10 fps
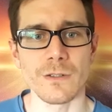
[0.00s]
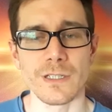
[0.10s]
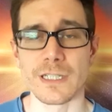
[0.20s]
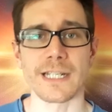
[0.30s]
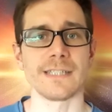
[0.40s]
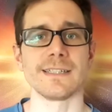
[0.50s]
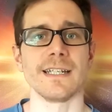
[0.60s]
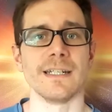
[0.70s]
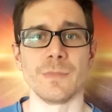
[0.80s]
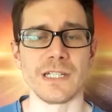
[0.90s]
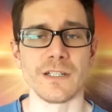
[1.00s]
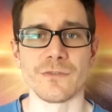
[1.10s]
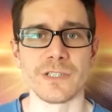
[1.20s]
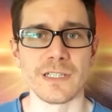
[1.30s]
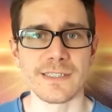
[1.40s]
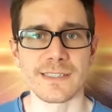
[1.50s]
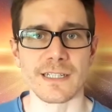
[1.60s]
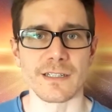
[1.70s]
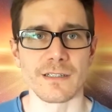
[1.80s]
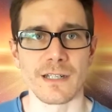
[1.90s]
and like I say, and being
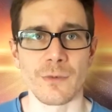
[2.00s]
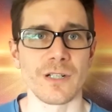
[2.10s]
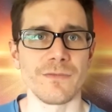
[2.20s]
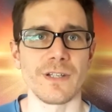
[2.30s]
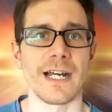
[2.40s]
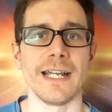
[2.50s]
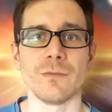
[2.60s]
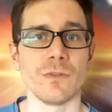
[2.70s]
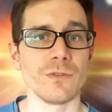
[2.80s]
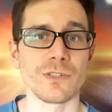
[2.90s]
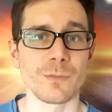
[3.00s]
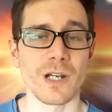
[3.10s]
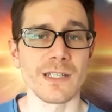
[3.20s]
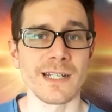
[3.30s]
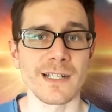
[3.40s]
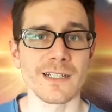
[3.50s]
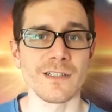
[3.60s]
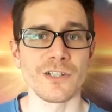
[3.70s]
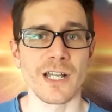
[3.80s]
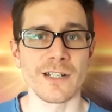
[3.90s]
unrealistic. I want to fly. Well, you're probably not going
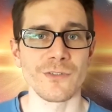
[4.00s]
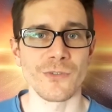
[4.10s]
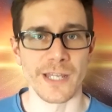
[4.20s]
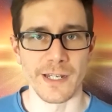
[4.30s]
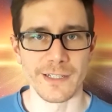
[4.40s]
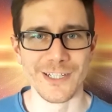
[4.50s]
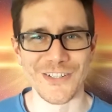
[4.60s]
to learn how to do that,